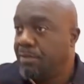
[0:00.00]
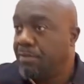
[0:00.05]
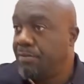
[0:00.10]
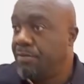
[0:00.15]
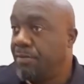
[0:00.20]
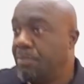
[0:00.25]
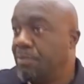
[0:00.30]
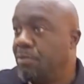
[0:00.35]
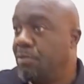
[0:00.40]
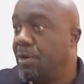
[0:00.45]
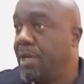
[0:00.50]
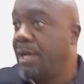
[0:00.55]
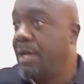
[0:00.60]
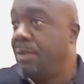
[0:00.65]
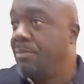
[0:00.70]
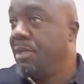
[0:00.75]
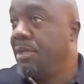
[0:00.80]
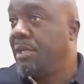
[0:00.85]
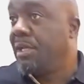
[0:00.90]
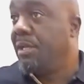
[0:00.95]
from where I
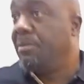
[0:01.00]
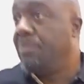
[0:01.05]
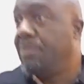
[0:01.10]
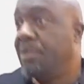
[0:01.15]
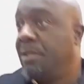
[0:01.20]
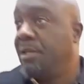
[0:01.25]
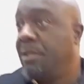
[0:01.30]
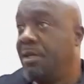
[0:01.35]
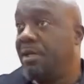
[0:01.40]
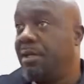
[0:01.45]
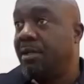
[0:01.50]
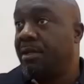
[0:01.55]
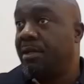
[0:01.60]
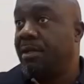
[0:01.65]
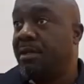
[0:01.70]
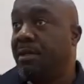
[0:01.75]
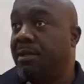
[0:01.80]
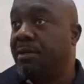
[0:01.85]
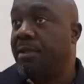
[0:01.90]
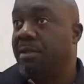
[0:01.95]
became the
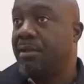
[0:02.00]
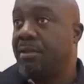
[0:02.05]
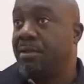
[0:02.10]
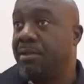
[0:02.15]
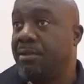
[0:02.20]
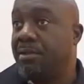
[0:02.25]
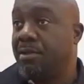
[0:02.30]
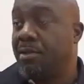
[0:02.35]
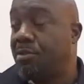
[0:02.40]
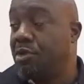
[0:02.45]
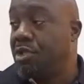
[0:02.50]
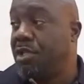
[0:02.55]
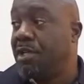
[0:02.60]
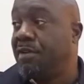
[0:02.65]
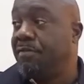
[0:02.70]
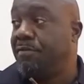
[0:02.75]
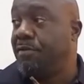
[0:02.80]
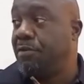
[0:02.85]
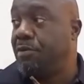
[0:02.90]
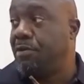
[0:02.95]
commissioner
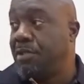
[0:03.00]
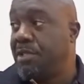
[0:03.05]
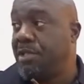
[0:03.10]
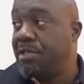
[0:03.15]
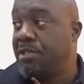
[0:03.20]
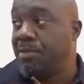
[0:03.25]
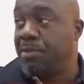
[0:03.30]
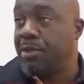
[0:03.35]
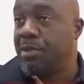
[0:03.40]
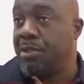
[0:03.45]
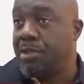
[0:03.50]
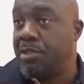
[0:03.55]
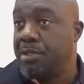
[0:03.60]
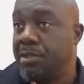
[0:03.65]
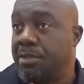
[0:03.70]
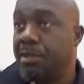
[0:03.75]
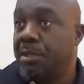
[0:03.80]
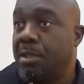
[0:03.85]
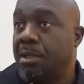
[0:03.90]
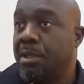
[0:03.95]
for youth and sports.
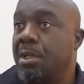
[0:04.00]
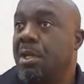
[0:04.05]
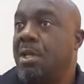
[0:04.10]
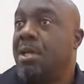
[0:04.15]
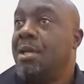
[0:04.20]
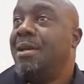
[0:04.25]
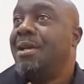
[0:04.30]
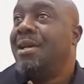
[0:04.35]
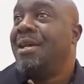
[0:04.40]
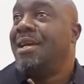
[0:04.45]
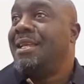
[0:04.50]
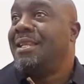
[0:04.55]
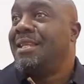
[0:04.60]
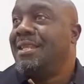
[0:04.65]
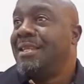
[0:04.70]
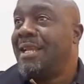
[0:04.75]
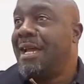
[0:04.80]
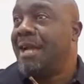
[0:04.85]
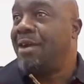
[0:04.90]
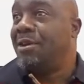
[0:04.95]

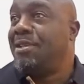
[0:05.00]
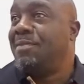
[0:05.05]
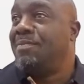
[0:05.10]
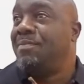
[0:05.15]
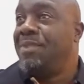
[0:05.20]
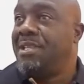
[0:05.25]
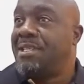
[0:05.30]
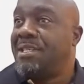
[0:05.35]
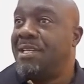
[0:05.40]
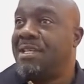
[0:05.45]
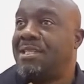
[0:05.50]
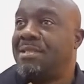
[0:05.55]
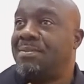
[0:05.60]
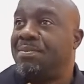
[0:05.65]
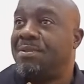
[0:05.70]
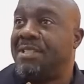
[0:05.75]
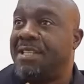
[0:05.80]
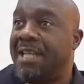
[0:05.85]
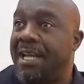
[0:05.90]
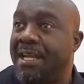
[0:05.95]
Now, the business
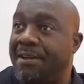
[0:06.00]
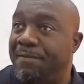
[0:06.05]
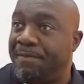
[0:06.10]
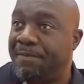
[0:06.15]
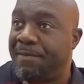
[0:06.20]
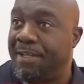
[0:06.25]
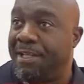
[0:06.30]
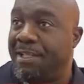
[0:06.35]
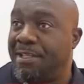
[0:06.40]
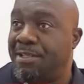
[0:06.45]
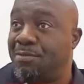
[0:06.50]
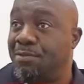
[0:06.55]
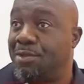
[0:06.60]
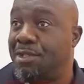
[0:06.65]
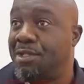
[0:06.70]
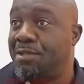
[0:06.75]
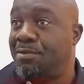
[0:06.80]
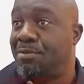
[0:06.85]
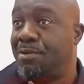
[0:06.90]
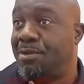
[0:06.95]
side of it,
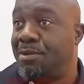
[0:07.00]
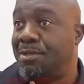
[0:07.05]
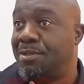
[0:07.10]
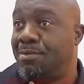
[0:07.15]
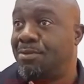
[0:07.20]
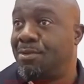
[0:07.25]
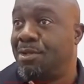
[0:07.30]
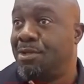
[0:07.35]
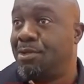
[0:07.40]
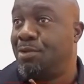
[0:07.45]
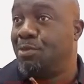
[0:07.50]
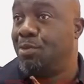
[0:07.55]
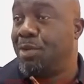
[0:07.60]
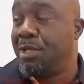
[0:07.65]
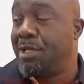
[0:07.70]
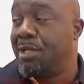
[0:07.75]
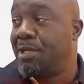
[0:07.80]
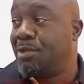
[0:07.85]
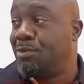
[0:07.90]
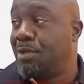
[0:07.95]
which was what you
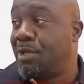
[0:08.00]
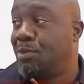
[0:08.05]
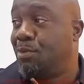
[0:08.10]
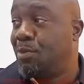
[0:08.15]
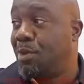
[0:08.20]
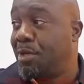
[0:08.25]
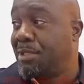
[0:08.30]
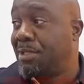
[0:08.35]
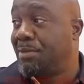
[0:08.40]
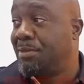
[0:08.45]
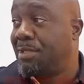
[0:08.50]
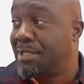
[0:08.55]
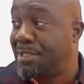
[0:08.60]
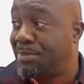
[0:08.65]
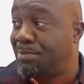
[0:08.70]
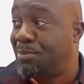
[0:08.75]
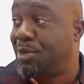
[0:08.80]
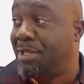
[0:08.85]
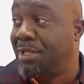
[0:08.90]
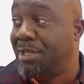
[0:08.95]
witnessed when you walked in
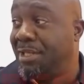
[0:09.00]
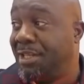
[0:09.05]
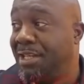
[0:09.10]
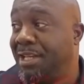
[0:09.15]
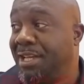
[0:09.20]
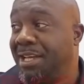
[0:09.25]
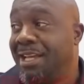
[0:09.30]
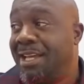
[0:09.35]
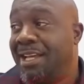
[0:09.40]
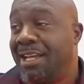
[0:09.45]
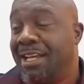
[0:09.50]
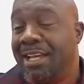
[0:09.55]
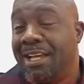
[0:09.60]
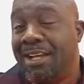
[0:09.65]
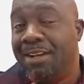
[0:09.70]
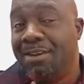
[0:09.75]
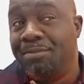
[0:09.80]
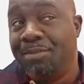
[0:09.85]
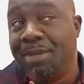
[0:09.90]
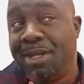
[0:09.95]
this morning,
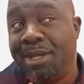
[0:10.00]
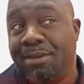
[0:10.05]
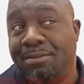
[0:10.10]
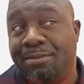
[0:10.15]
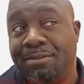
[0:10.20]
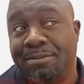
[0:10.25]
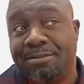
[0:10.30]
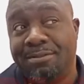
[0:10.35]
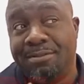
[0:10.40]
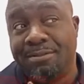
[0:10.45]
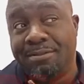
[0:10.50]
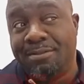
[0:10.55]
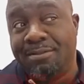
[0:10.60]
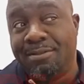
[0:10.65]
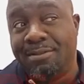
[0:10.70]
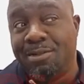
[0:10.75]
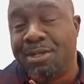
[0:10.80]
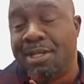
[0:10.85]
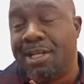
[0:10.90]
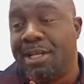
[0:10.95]
me
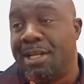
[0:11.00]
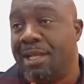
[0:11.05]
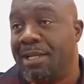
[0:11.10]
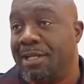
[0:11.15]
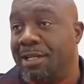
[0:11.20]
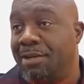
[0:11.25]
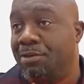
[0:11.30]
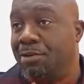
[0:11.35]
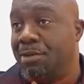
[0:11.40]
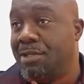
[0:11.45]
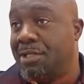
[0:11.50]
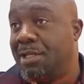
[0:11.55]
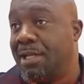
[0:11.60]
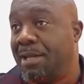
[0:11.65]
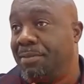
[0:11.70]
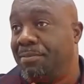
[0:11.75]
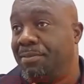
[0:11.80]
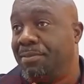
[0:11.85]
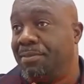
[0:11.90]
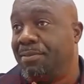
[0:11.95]
looking at the
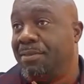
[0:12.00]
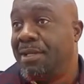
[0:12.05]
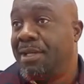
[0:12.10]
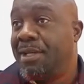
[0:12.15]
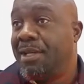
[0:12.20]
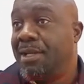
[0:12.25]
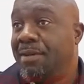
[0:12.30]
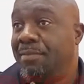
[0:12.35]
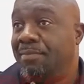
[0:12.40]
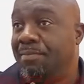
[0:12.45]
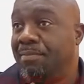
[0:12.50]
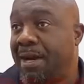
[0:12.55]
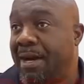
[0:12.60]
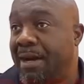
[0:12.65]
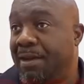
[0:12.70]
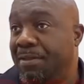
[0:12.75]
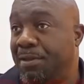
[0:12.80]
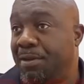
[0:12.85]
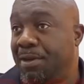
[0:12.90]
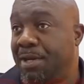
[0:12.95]
Rotterdam
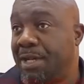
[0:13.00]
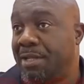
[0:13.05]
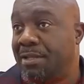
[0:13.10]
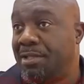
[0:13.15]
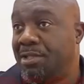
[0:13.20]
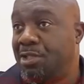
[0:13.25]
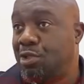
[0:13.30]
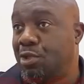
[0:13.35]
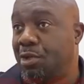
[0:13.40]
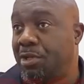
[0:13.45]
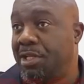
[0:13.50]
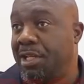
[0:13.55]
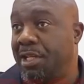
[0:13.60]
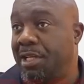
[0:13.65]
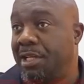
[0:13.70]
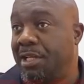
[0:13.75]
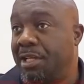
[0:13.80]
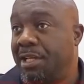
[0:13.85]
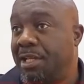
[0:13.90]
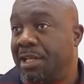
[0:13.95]
Marathon and
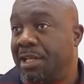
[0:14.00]
studying